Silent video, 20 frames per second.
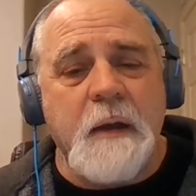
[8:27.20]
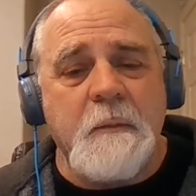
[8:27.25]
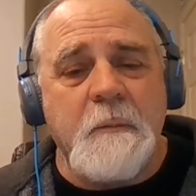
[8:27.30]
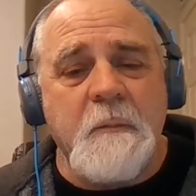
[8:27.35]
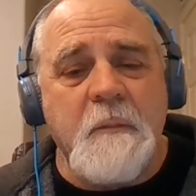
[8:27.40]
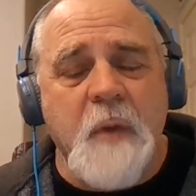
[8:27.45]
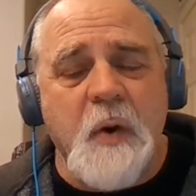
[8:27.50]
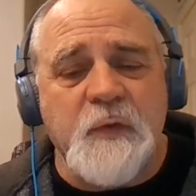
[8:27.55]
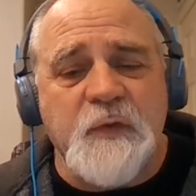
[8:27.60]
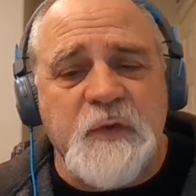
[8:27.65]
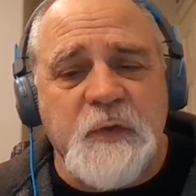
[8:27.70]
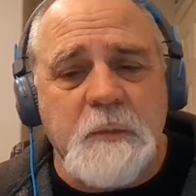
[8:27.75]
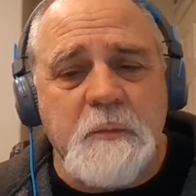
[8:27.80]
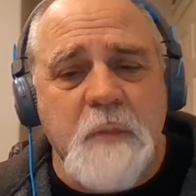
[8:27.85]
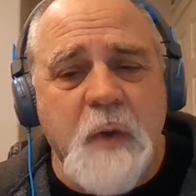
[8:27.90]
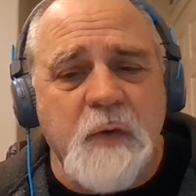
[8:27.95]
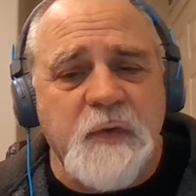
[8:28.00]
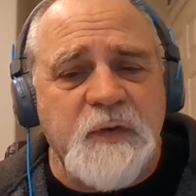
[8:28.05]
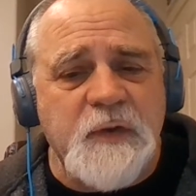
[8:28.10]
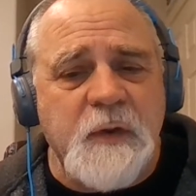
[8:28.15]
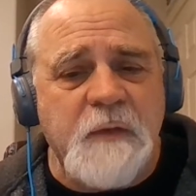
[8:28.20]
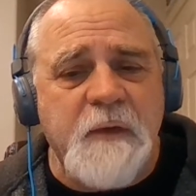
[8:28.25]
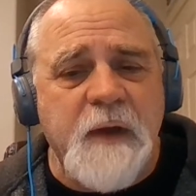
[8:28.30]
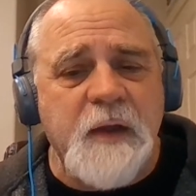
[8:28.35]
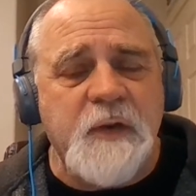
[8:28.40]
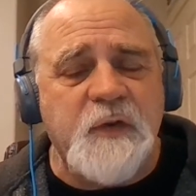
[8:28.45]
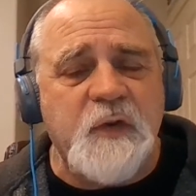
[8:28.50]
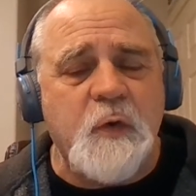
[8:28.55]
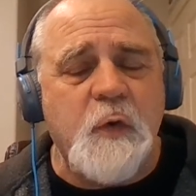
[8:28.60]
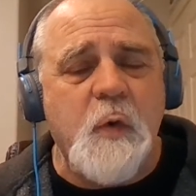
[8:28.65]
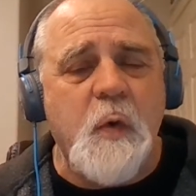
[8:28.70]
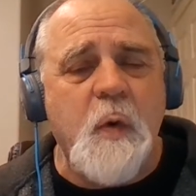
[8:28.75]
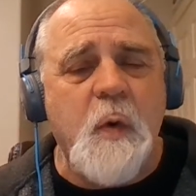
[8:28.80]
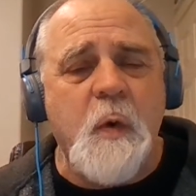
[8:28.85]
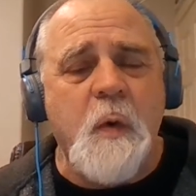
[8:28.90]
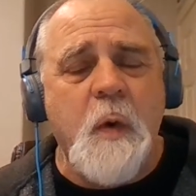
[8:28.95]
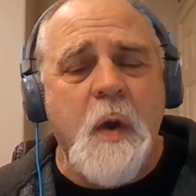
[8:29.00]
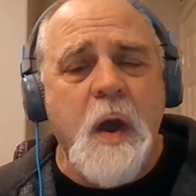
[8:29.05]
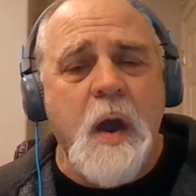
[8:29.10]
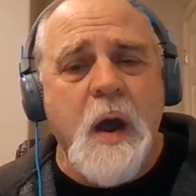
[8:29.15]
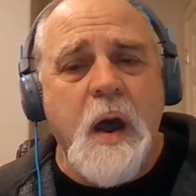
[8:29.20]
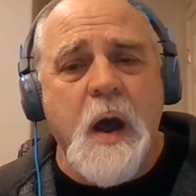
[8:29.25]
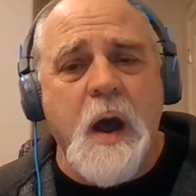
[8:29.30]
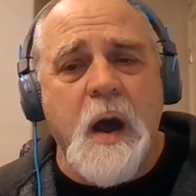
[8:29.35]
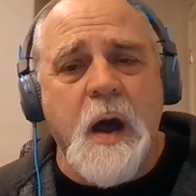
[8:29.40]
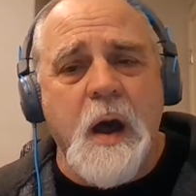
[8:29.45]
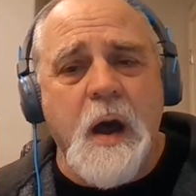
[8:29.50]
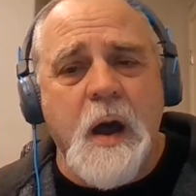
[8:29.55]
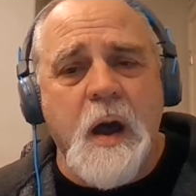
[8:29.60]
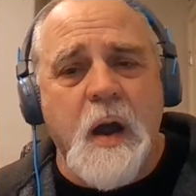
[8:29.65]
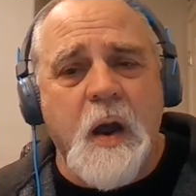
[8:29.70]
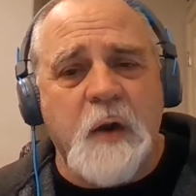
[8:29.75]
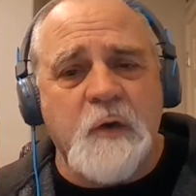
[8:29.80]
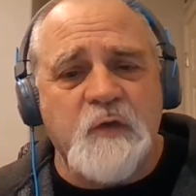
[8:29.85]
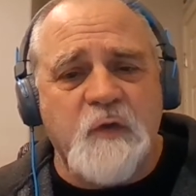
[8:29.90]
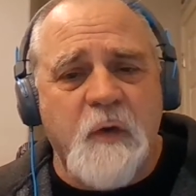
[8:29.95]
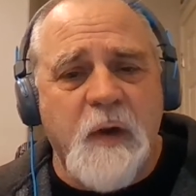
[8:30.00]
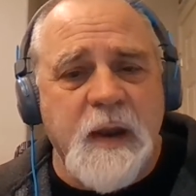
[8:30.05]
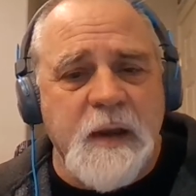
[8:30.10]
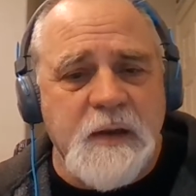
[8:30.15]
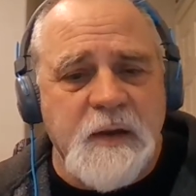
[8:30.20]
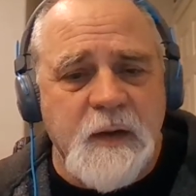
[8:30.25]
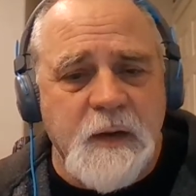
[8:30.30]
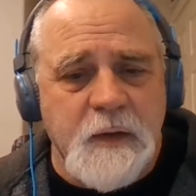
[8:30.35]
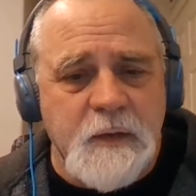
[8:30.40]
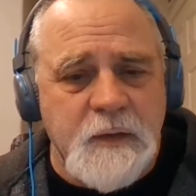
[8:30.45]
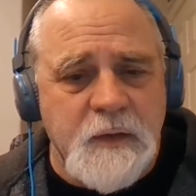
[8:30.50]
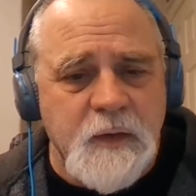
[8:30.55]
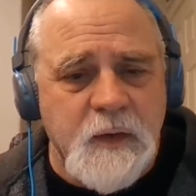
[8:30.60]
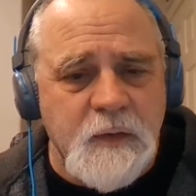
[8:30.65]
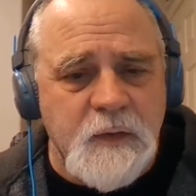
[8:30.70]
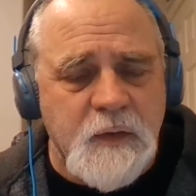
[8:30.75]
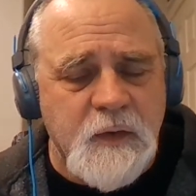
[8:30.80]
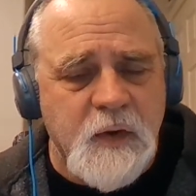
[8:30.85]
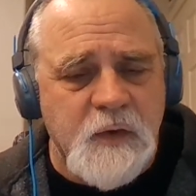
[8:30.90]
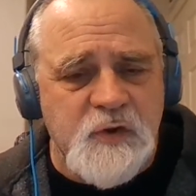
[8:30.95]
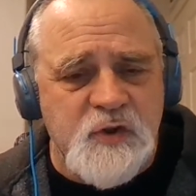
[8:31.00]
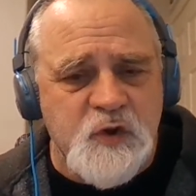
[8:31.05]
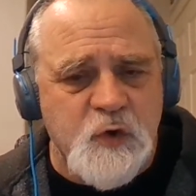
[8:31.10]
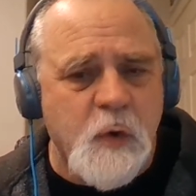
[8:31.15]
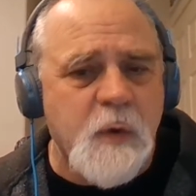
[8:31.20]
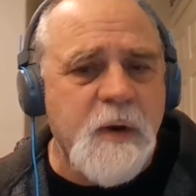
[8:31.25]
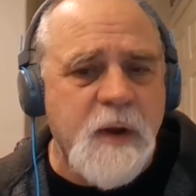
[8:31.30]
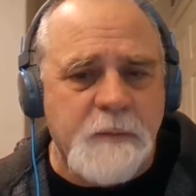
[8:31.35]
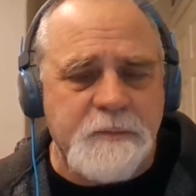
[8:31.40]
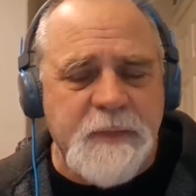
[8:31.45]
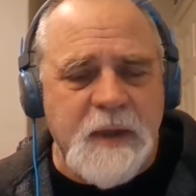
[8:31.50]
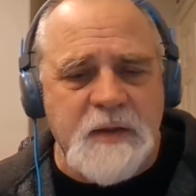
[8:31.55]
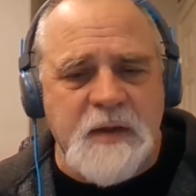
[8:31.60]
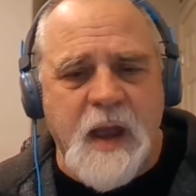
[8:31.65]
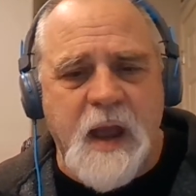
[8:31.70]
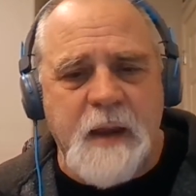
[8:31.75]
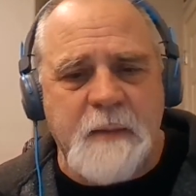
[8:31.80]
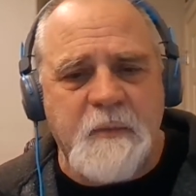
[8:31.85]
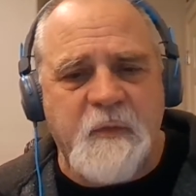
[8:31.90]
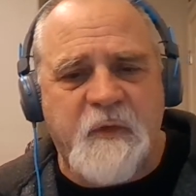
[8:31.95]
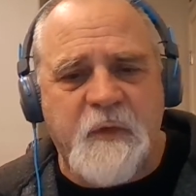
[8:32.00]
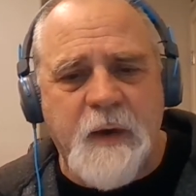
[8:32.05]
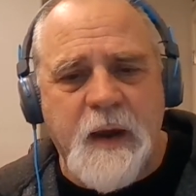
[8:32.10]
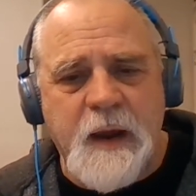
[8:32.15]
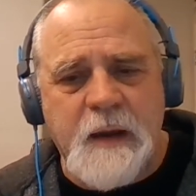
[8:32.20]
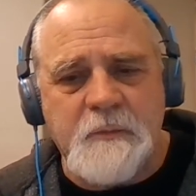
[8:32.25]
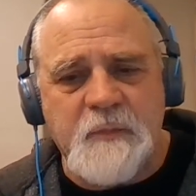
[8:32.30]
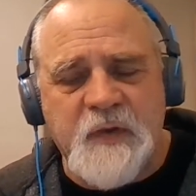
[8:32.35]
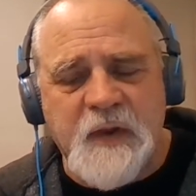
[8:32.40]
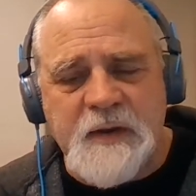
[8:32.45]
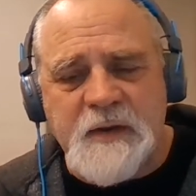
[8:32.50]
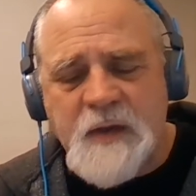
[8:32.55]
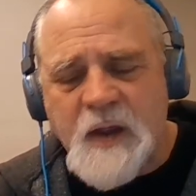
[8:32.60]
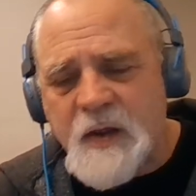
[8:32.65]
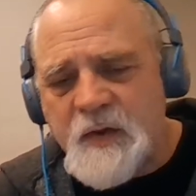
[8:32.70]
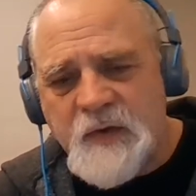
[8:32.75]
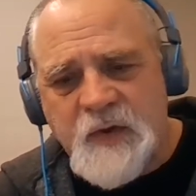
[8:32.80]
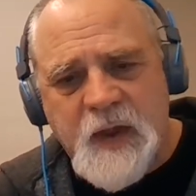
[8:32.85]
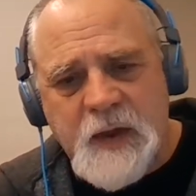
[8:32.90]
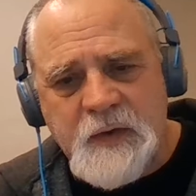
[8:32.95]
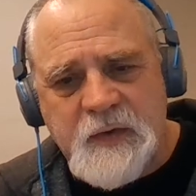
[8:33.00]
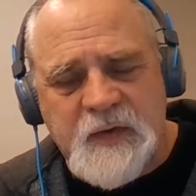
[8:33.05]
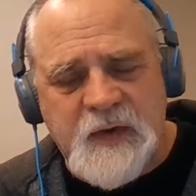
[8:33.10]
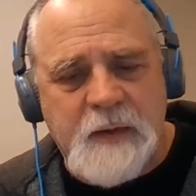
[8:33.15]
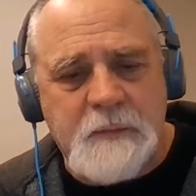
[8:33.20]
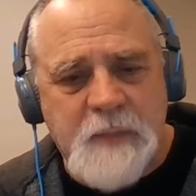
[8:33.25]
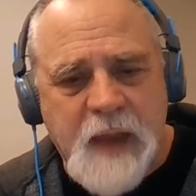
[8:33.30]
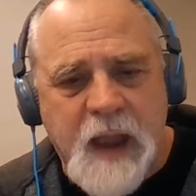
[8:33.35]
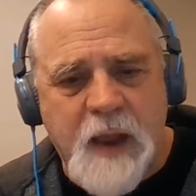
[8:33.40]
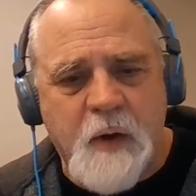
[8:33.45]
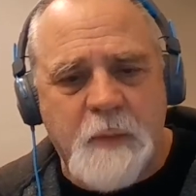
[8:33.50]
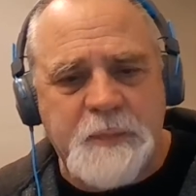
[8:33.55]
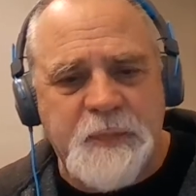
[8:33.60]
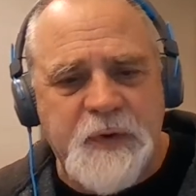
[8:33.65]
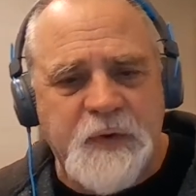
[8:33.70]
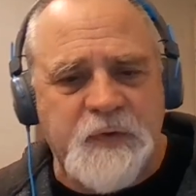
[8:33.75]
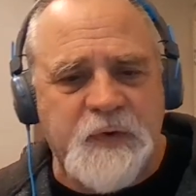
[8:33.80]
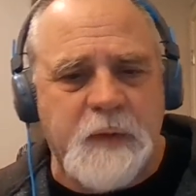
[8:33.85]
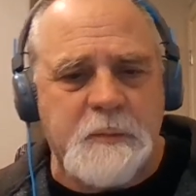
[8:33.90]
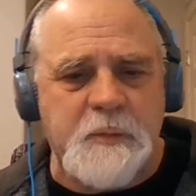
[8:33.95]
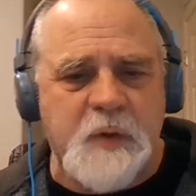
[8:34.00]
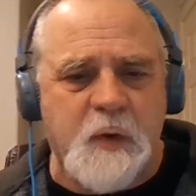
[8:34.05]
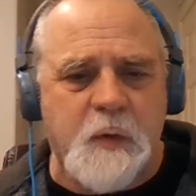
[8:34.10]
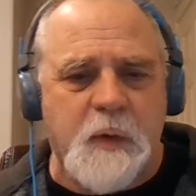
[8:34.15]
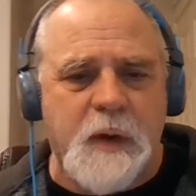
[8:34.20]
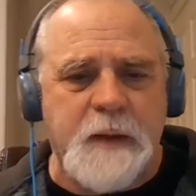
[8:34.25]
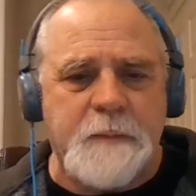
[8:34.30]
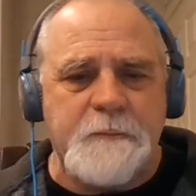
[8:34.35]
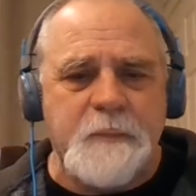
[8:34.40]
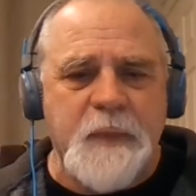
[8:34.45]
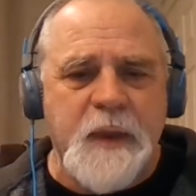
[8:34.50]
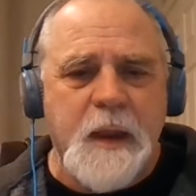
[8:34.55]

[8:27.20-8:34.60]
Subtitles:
most of us who are trying to shorten up the time frames. It does seem to help to some degree.